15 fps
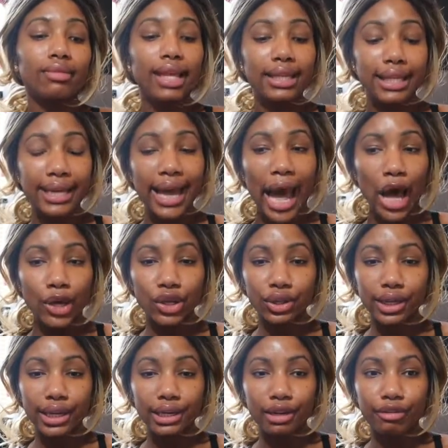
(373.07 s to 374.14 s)
They
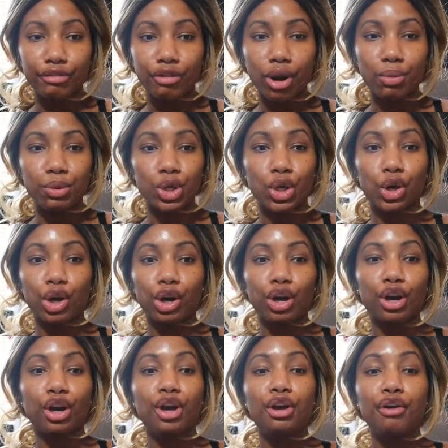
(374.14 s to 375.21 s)
calculated from
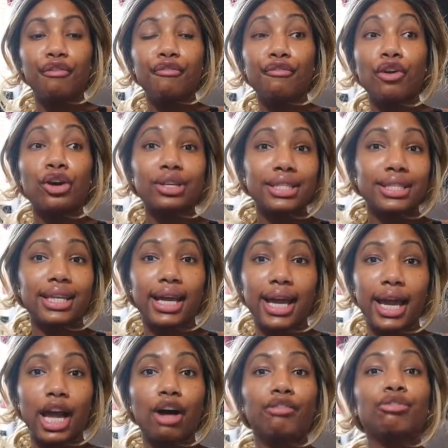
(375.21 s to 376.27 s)
your first
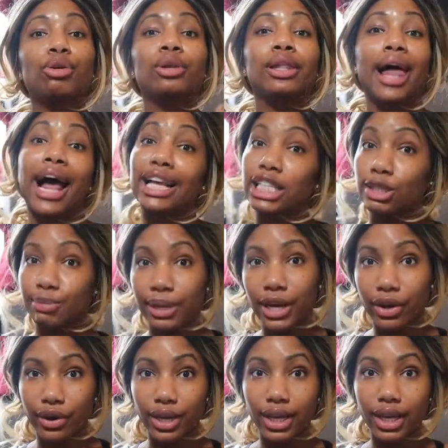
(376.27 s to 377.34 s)
day of your last
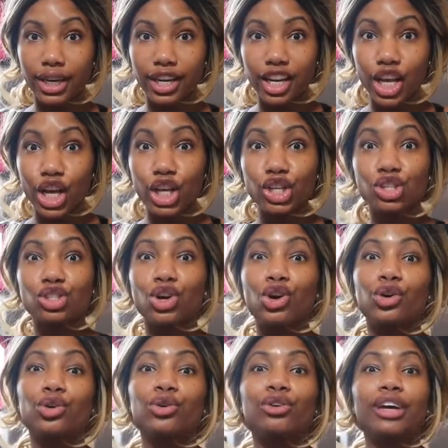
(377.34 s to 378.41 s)
period.
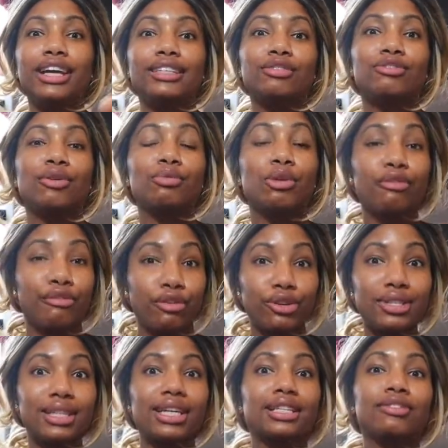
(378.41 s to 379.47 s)
So it's from your
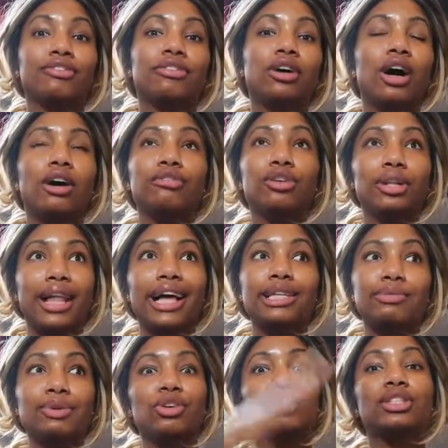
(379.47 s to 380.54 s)
first day of your
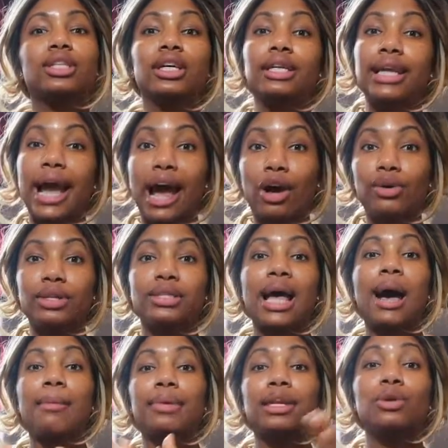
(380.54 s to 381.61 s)
last period to now is
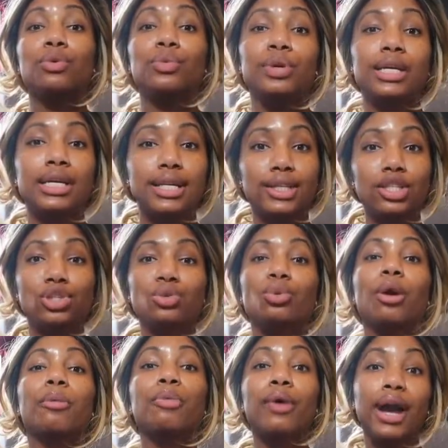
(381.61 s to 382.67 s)
how many weeks you
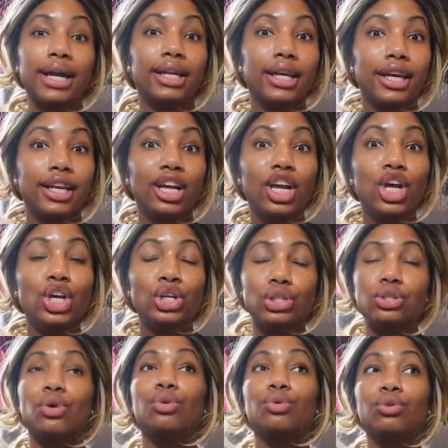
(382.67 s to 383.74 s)
are pregnant.
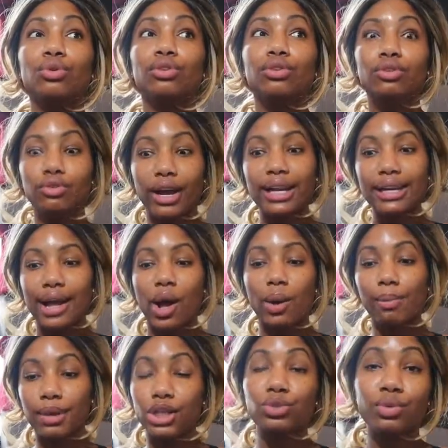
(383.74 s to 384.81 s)
So right now,
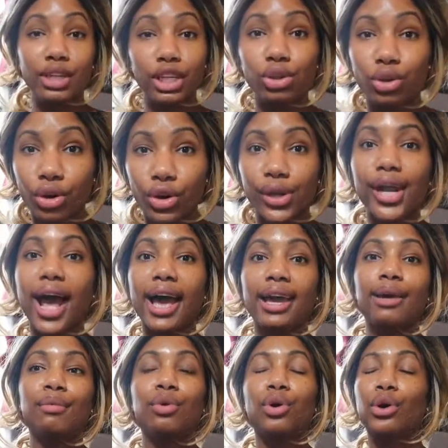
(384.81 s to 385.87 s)
May 23rd, I
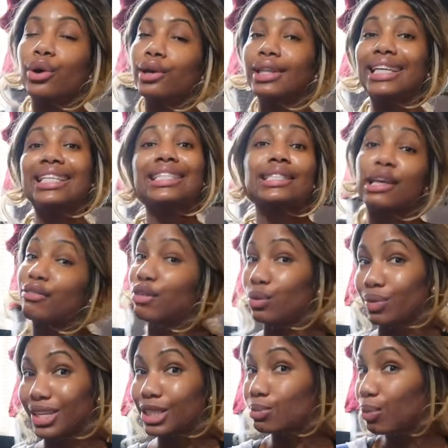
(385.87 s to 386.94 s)
am currently
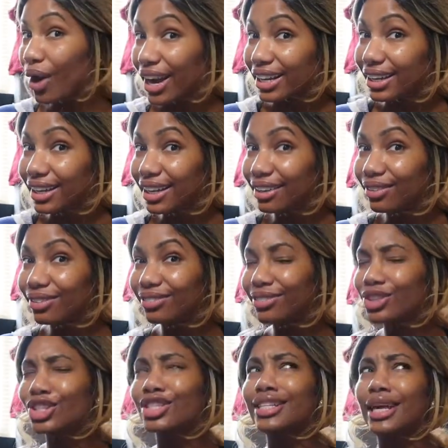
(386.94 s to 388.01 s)
7 weeks pregnant,
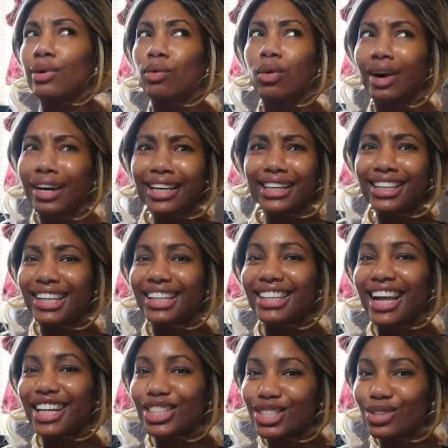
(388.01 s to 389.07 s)
which is like, what?
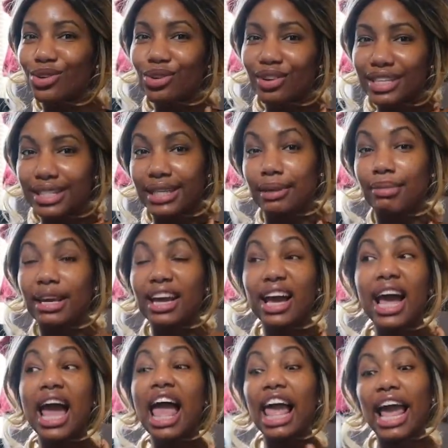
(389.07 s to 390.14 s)
Like, that's so crazy to me.